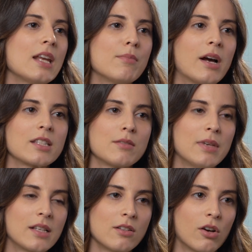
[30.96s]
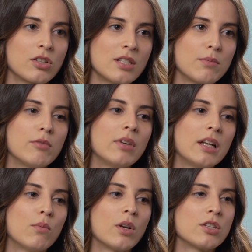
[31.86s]
in amongst mixed auctions, we
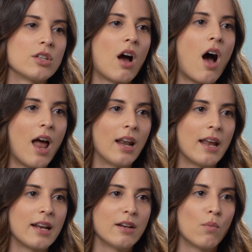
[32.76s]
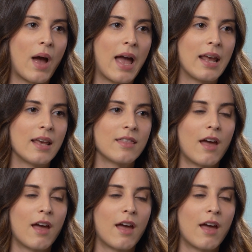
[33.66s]
really wanted to highlight it in a way